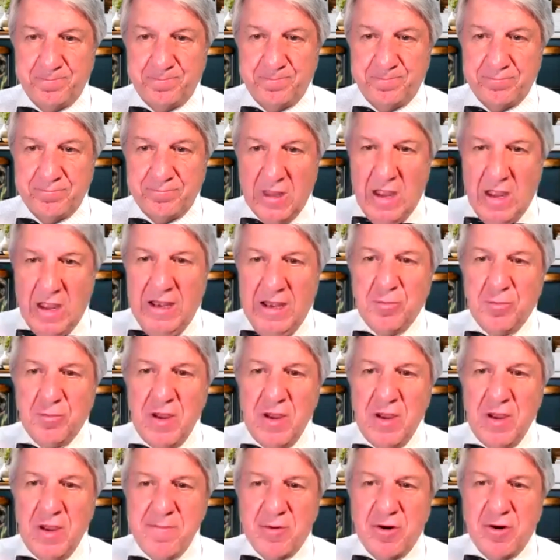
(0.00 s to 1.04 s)
In your
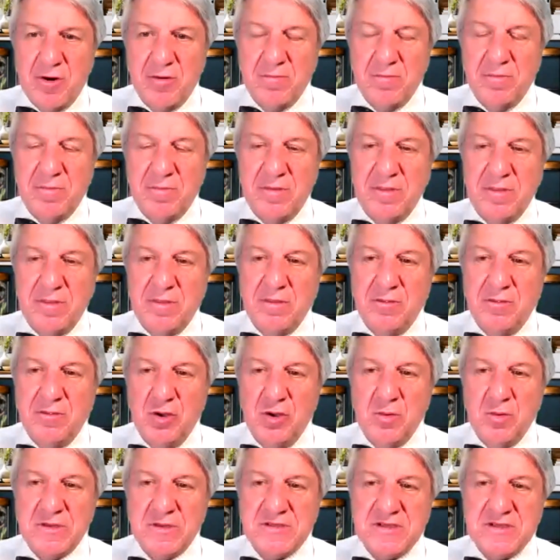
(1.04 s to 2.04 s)
paper, New